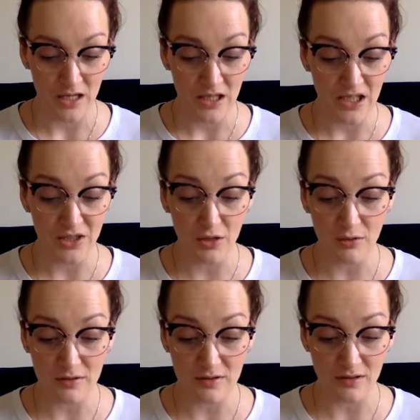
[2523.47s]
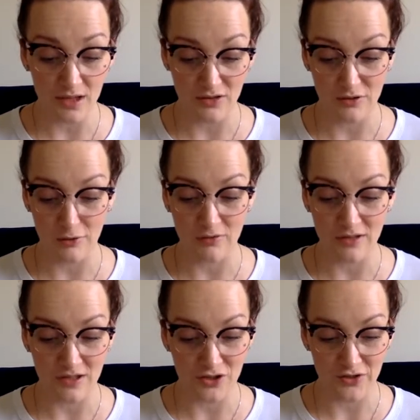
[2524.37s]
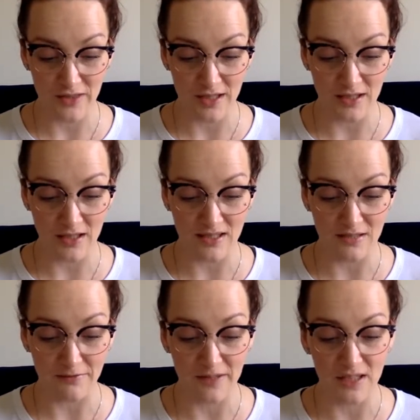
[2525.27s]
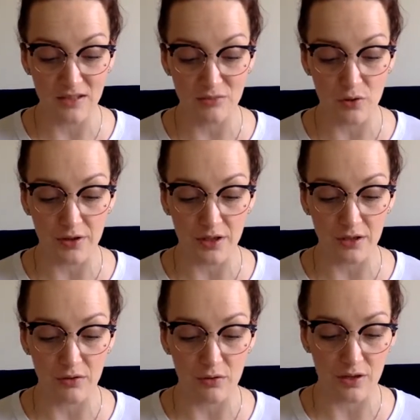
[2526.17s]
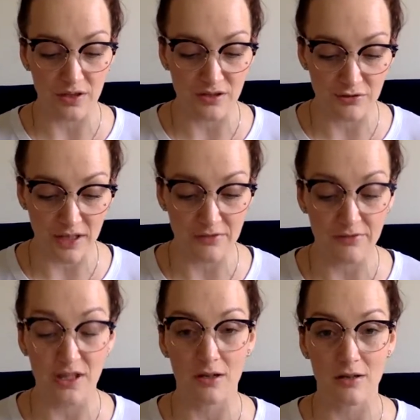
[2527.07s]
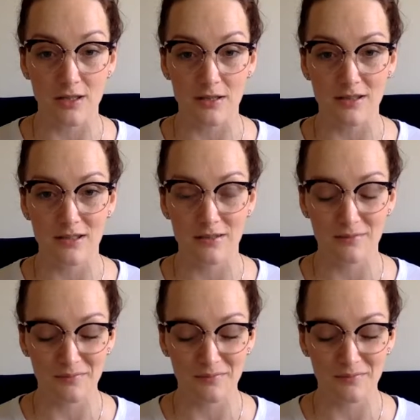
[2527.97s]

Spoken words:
He knows there is no such thing as a fearless warrior or a dread-free artist.